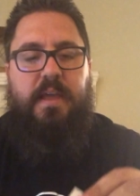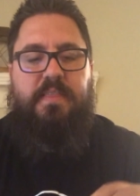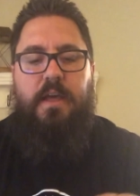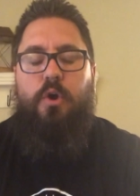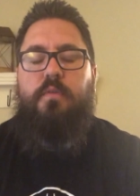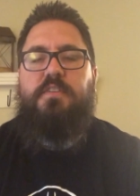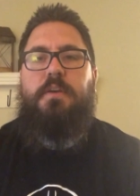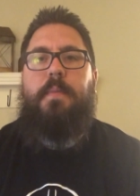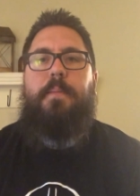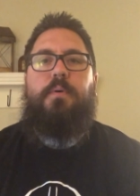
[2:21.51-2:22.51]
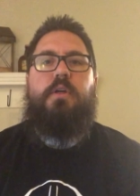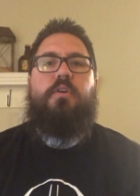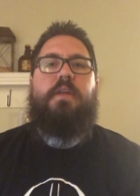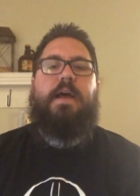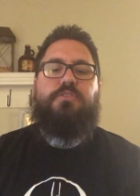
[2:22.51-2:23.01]
get that over to Maple
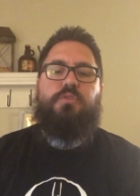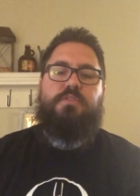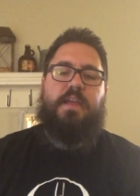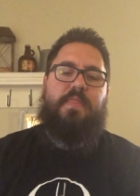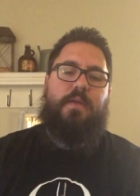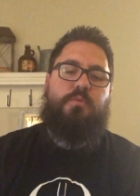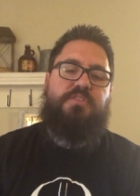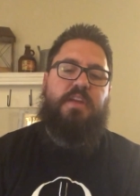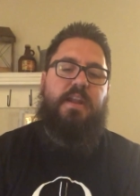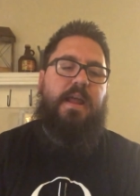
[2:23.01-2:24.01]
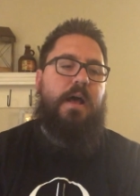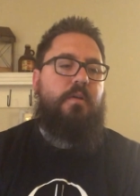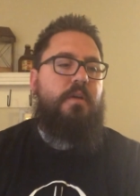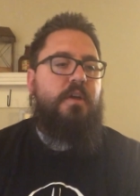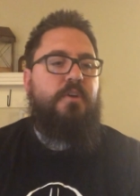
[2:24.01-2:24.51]
Hill Naturals and they will send it
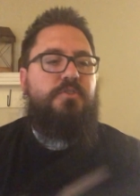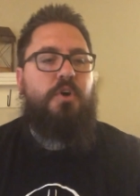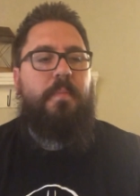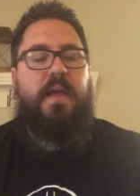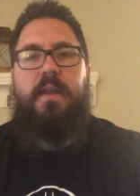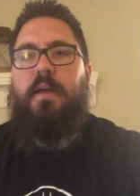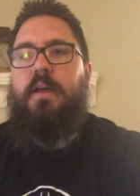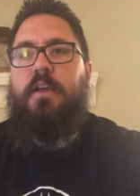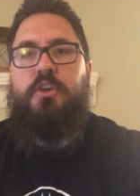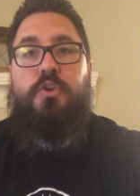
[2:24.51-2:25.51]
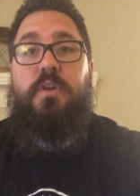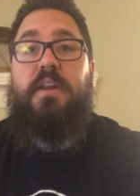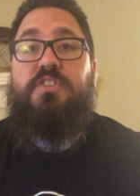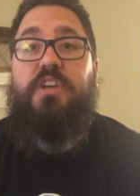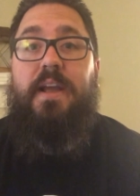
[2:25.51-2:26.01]
out. So, man, you
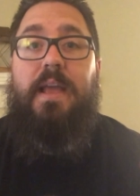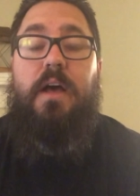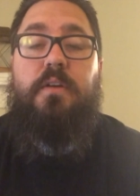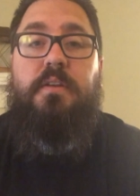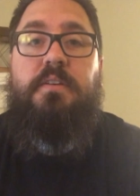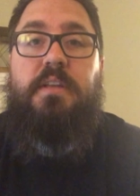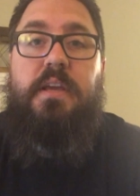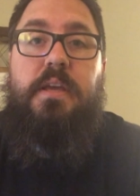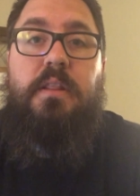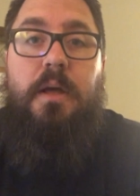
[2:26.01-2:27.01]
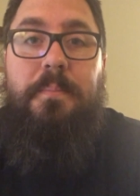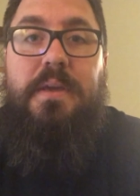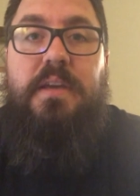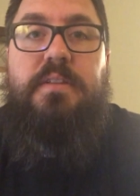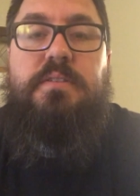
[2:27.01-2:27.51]
need to check out D.
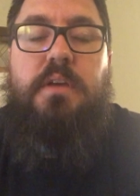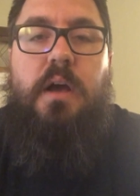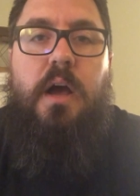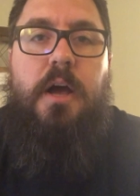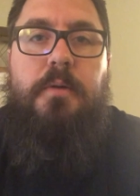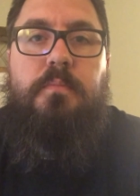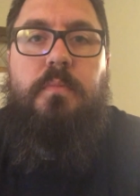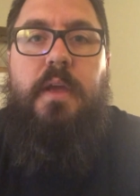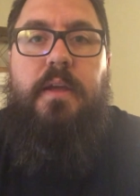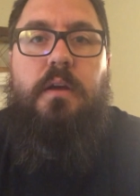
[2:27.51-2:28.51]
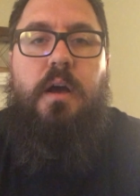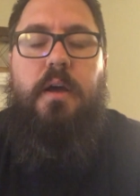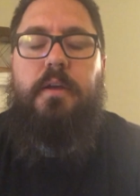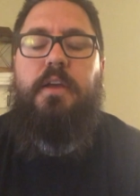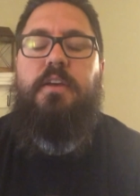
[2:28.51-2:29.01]
Lumpkin's, um,
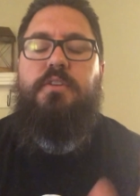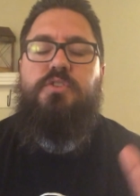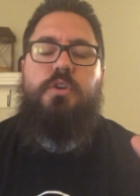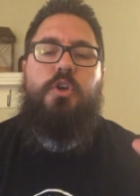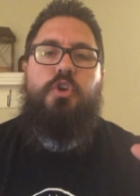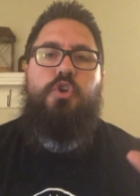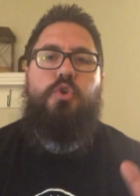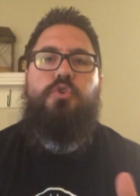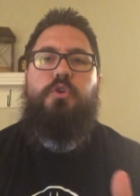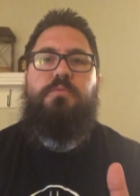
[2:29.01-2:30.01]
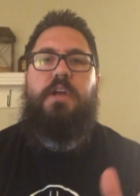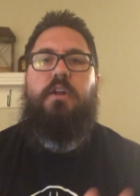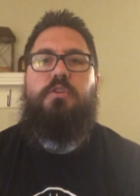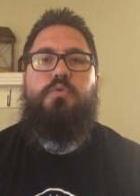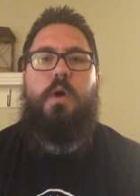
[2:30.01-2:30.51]
uh, his YouTube
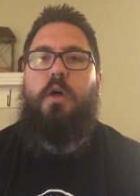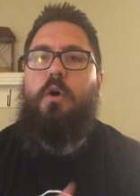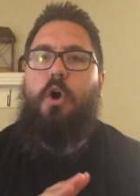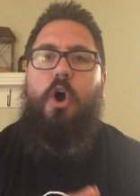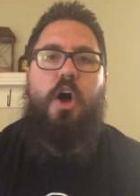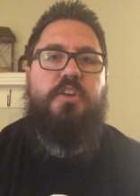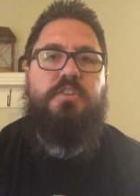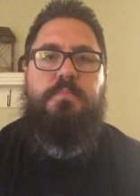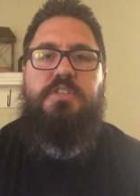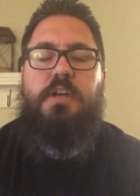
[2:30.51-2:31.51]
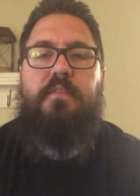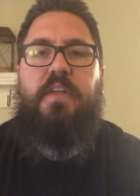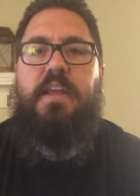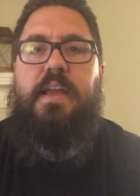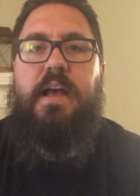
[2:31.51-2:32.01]
channel as well. Awesome stuff
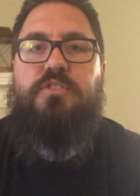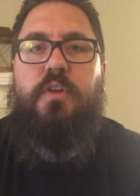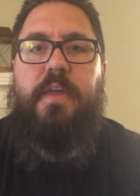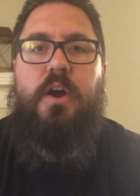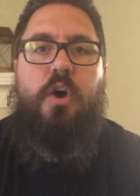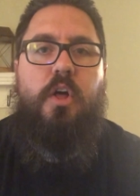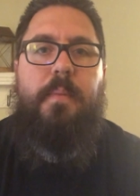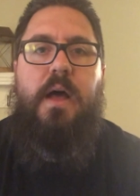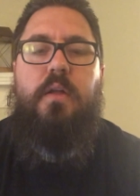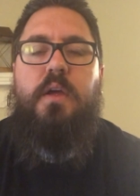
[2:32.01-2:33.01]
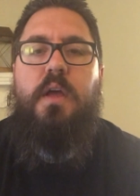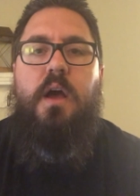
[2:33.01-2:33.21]
that he has on there all about